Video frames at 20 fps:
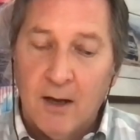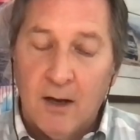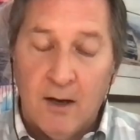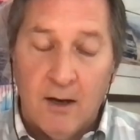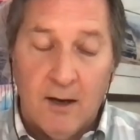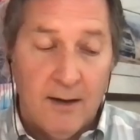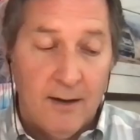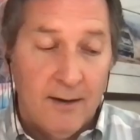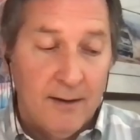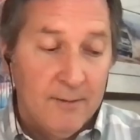
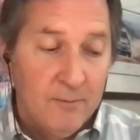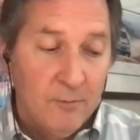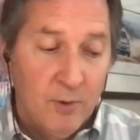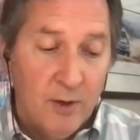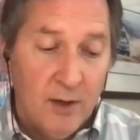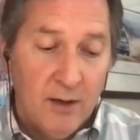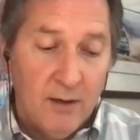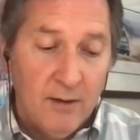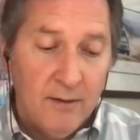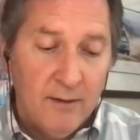Uh,
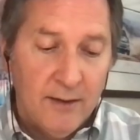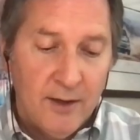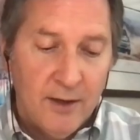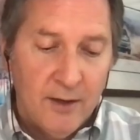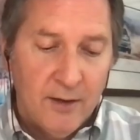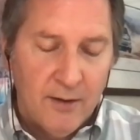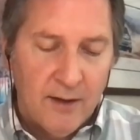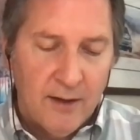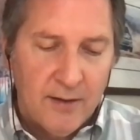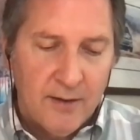well, you
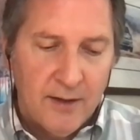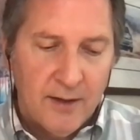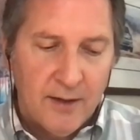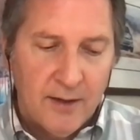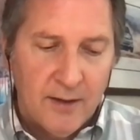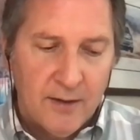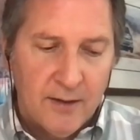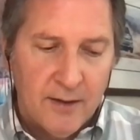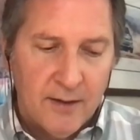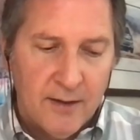know, I
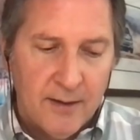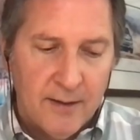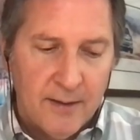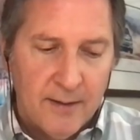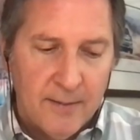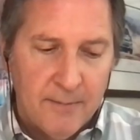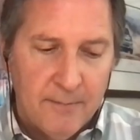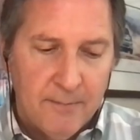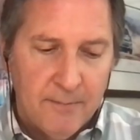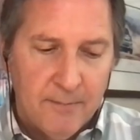think
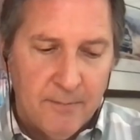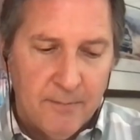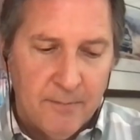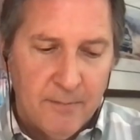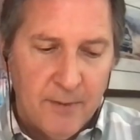um,